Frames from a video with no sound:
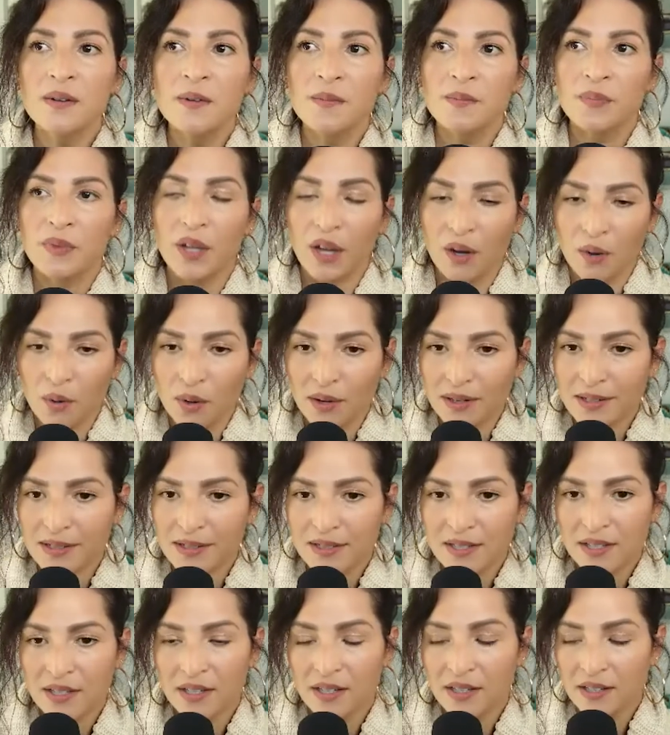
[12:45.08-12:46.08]
according
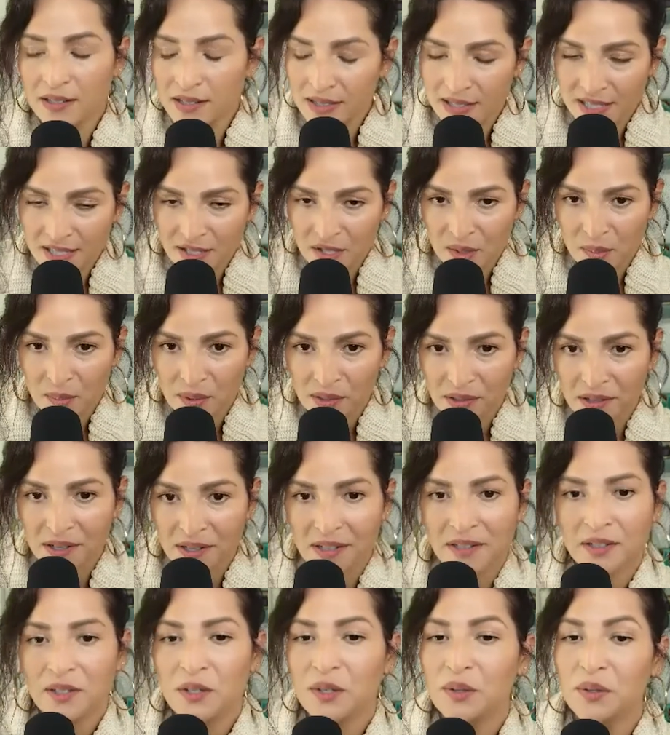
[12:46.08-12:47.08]
to Caesar
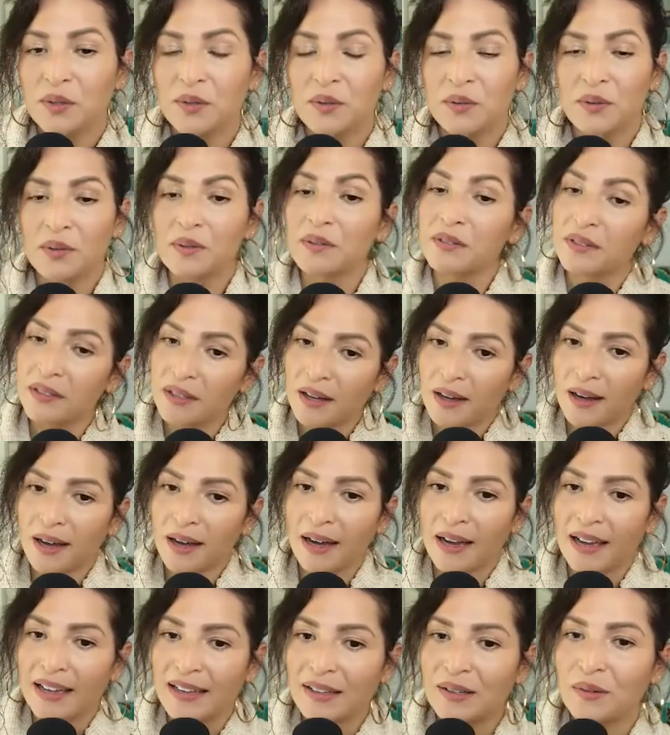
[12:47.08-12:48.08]
Milan, who
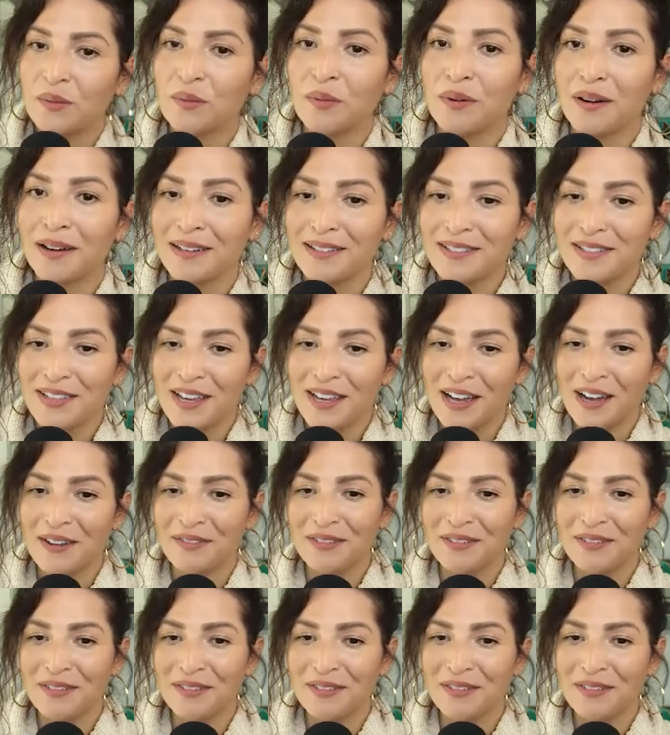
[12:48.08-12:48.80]
I watch I every